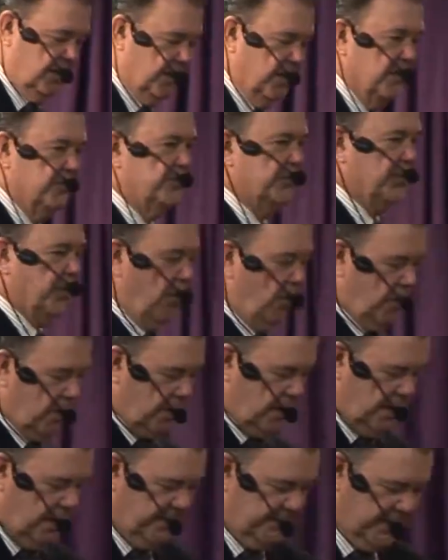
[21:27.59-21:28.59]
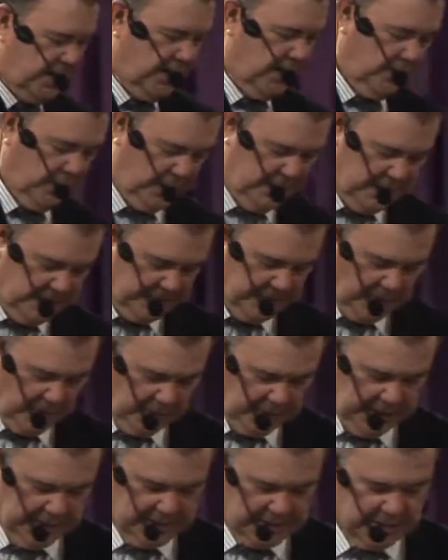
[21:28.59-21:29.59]
The floor of the Holy of
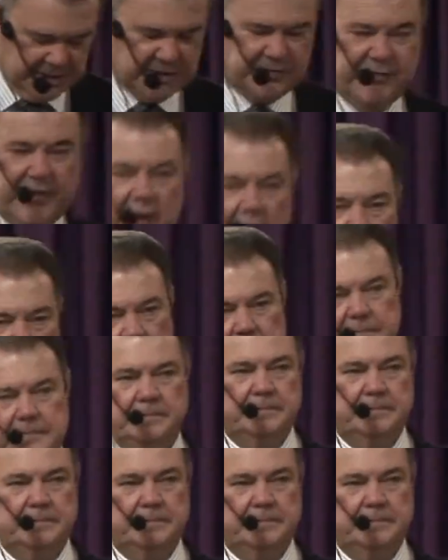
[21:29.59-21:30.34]
Holies is fir.